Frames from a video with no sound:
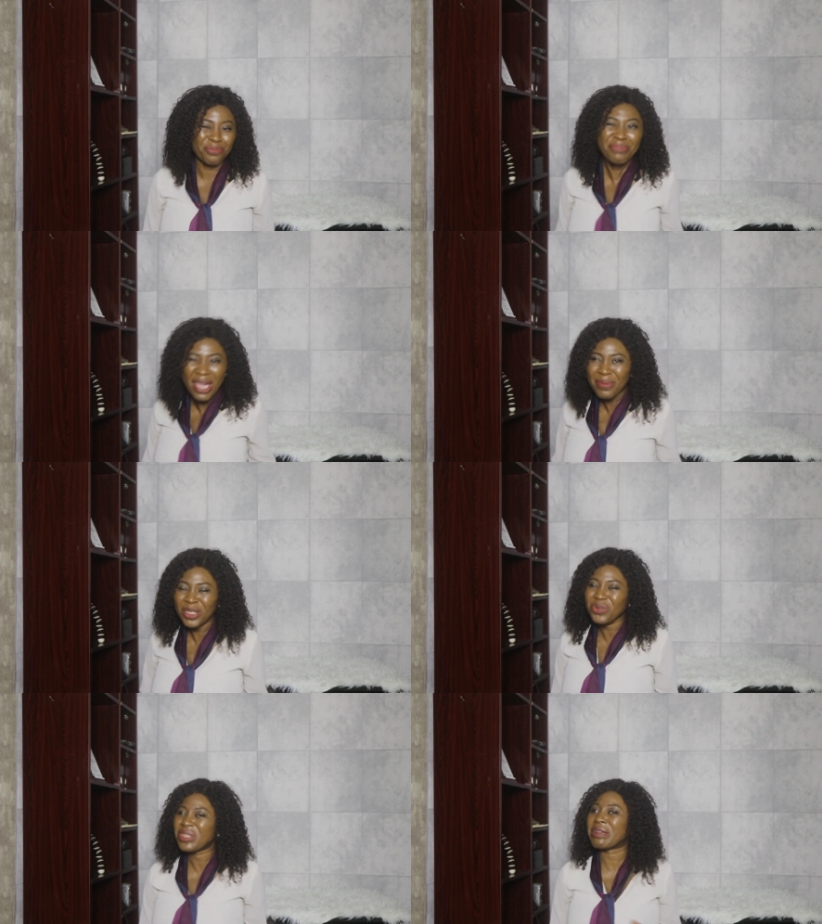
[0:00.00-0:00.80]
maybe
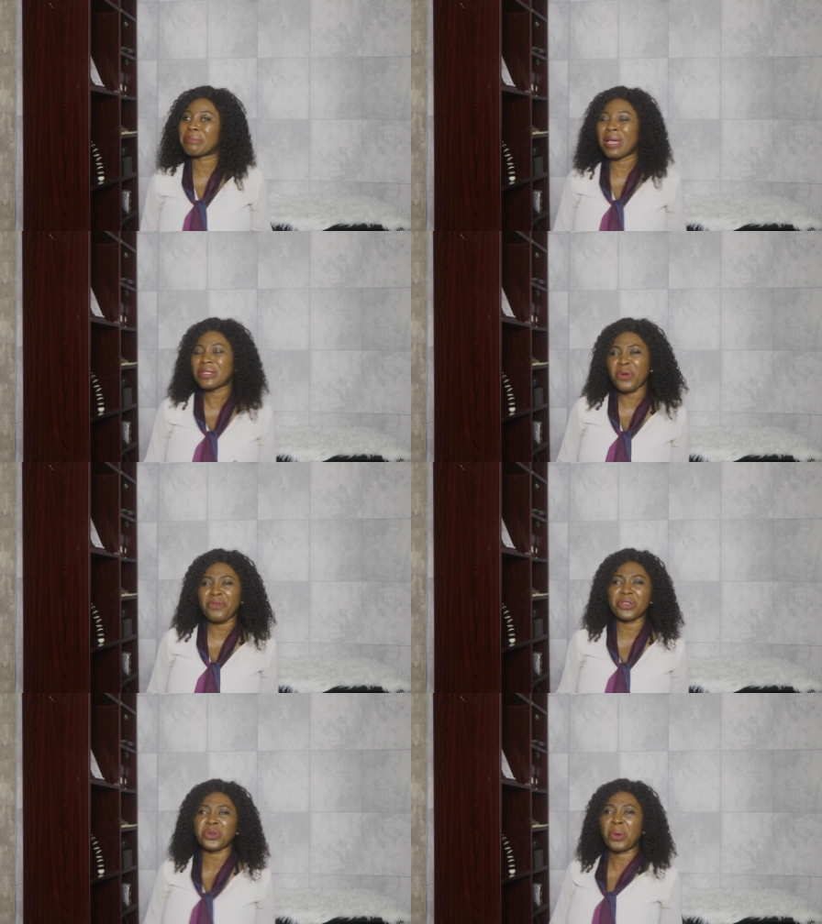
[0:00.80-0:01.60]
during the men's
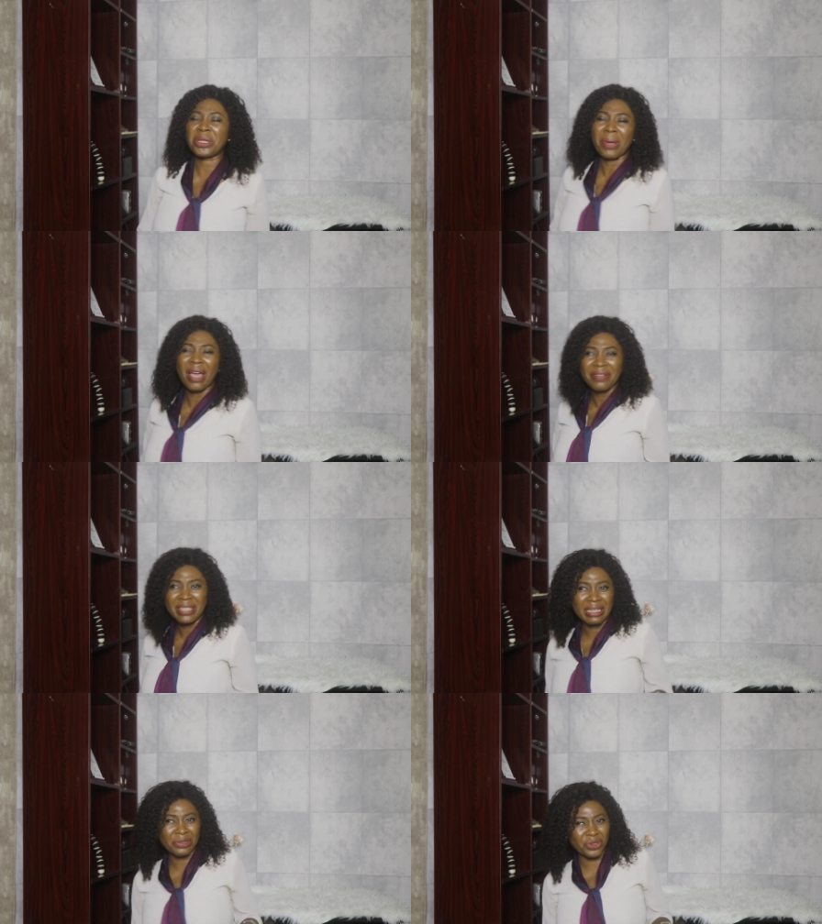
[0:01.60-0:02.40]
conference or when they were having
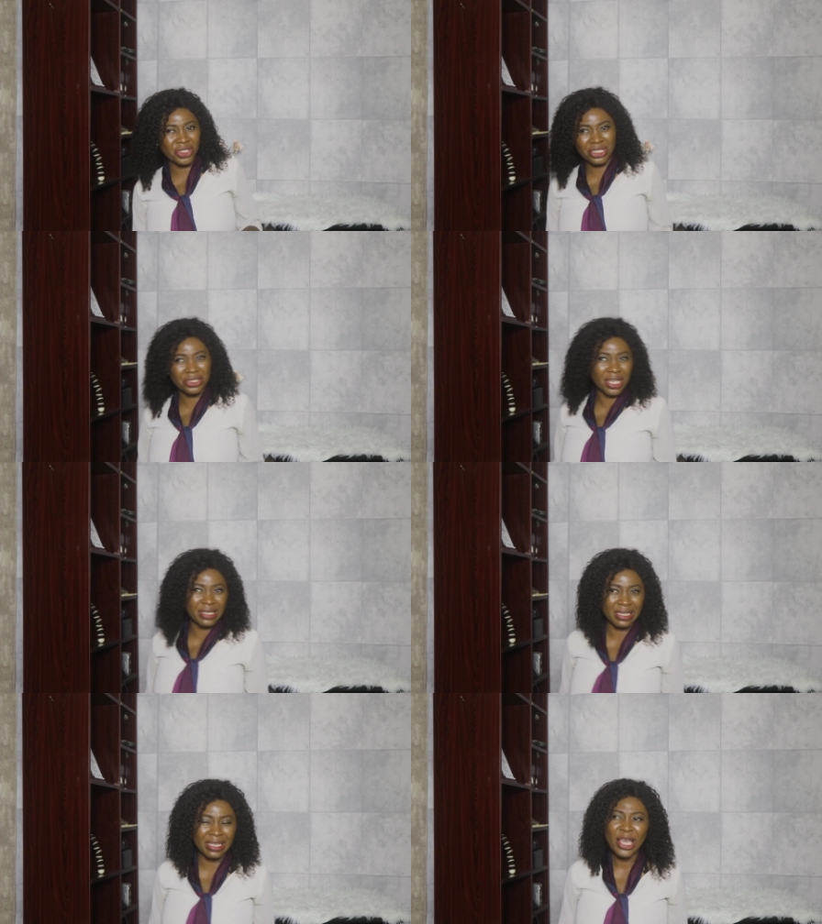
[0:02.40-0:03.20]
their little chitty
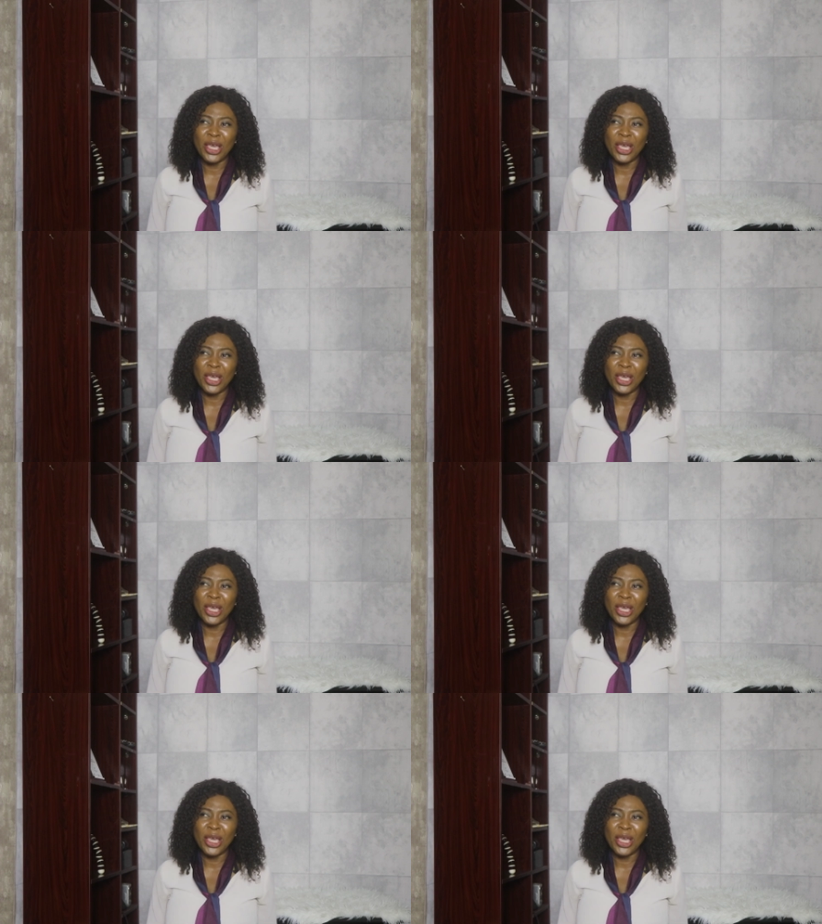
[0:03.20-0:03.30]
chatty,